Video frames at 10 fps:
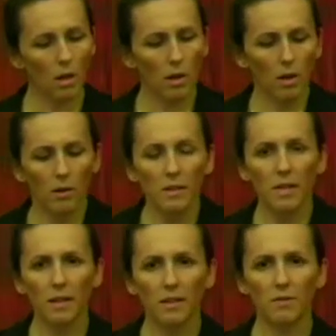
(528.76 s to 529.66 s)
These
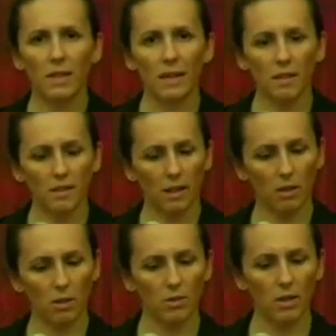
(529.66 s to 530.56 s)
kinds of data
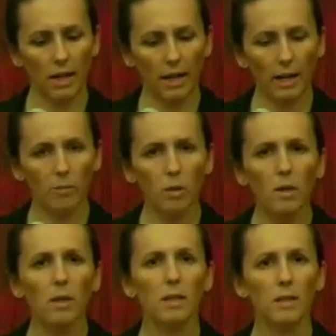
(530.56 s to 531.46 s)
sales, and
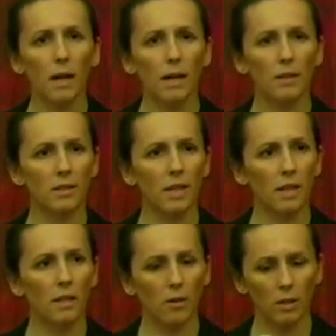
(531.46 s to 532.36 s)
really the entire
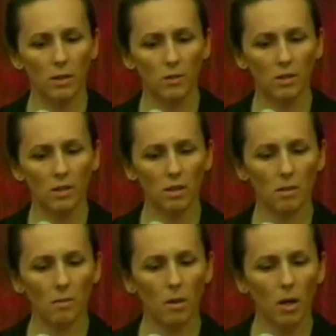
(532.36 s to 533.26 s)
secondary use
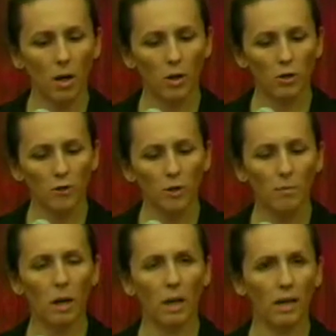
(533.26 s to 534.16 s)
system, are driven
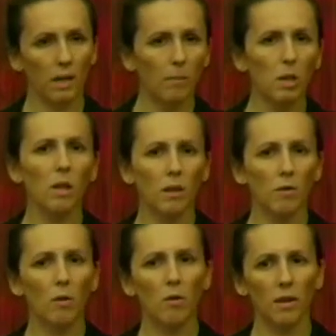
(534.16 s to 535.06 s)
by, among a lot of
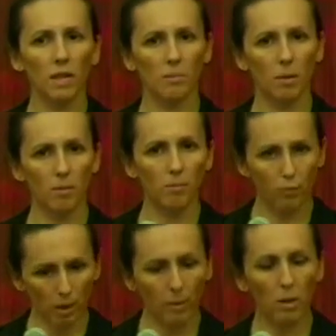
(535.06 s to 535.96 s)
other things, but
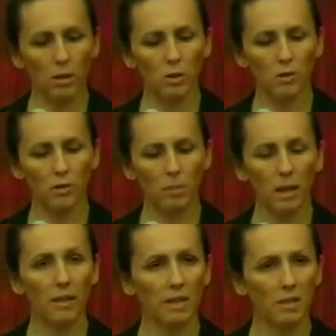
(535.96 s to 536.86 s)
primarily driven
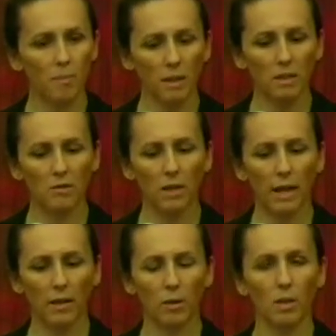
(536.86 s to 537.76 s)
by the expense of
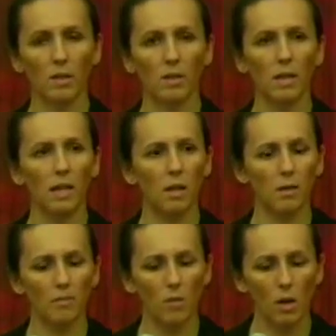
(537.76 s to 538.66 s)
gathering this
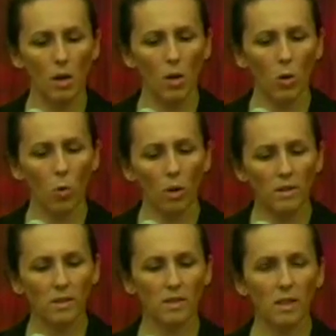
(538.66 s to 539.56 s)
data.
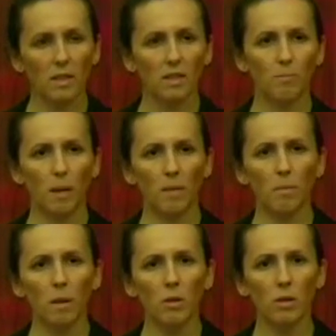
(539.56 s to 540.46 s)
Once a city has spent
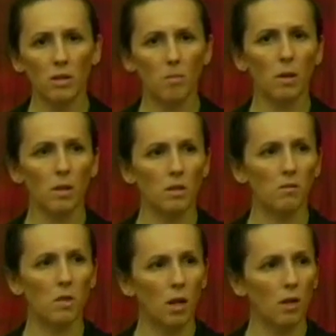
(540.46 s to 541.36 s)
millions and millions
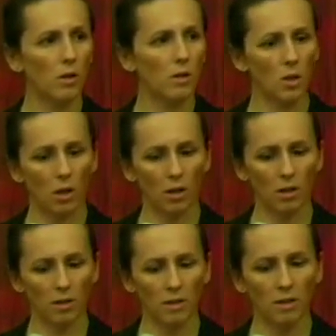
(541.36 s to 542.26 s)
of dollars on
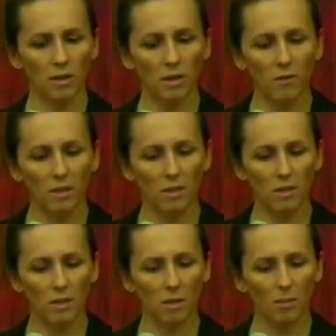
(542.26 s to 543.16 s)
a CCTV
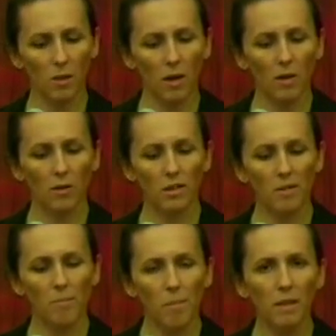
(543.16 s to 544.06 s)
system, there's
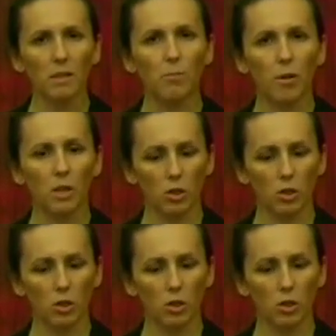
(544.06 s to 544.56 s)
immense pressure